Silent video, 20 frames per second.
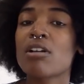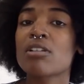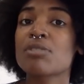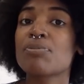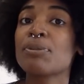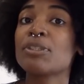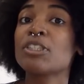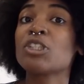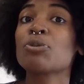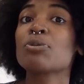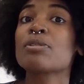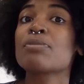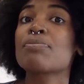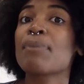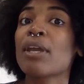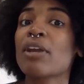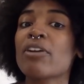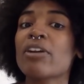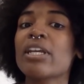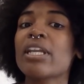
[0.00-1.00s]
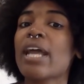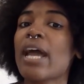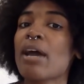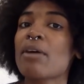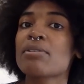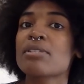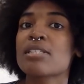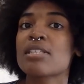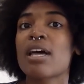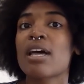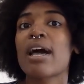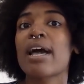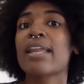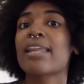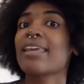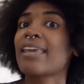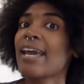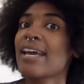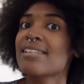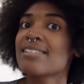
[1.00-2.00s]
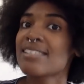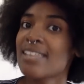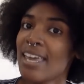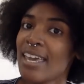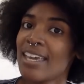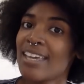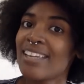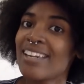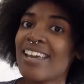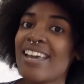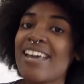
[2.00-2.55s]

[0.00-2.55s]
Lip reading: but she was buried outside Cascade.